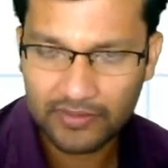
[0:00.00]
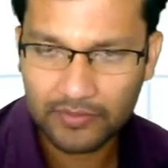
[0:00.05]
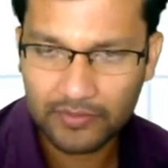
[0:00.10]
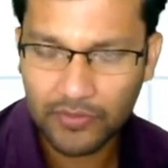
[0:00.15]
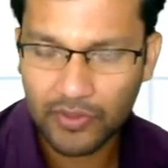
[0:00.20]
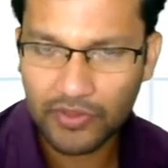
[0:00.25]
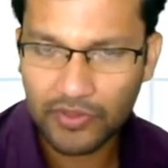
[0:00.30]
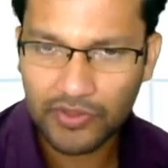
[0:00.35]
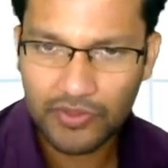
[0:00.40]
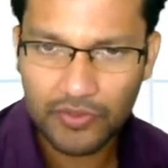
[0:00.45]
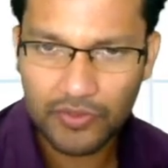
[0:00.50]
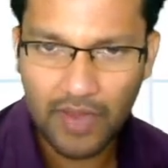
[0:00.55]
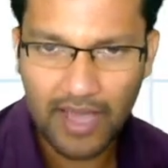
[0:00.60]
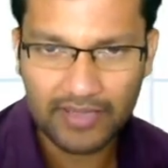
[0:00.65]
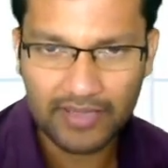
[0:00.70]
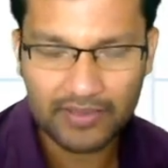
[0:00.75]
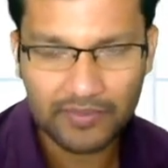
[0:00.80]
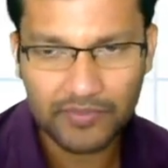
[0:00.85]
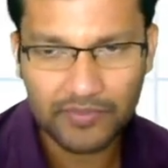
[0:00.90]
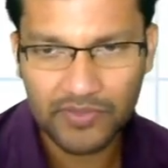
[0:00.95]
or 2
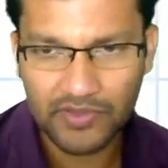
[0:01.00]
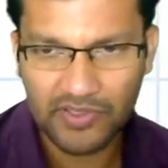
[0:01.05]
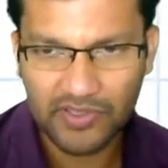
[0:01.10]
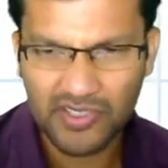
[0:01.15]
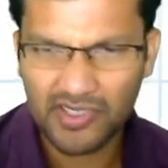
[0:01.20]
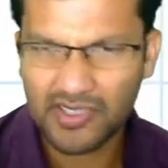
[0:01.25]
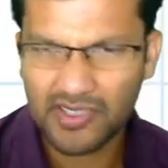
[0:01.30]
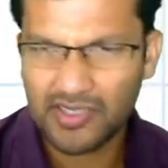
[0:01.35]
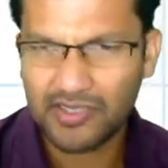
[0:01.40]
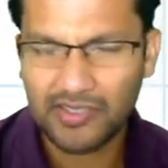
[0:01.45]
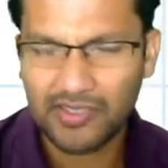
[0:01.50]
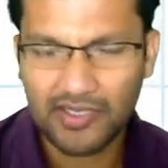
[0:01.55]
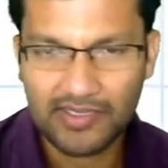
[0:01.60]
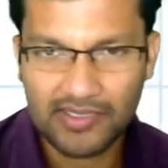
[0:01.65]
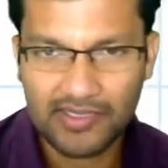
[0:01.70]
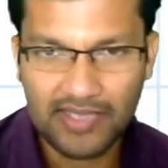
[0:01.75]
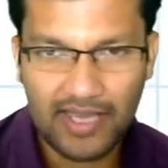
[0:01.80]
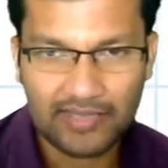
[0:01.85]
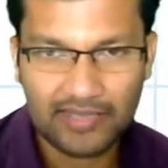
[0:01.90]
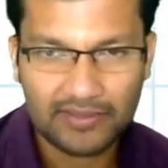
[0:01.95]
atoms or just a
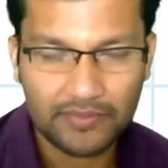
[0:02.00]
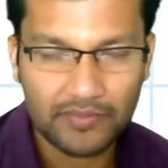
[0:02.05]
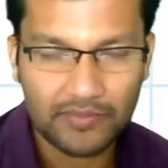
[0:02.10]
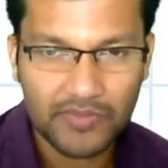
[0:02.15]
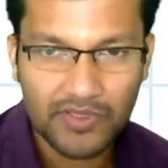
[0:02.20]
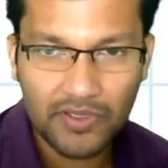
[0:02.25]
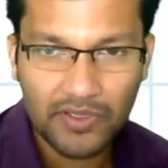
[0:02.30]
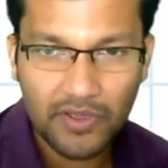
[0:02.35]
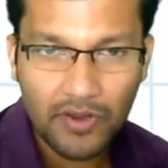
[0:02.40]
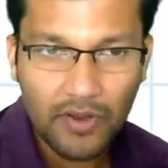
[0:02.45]
dozen atoms.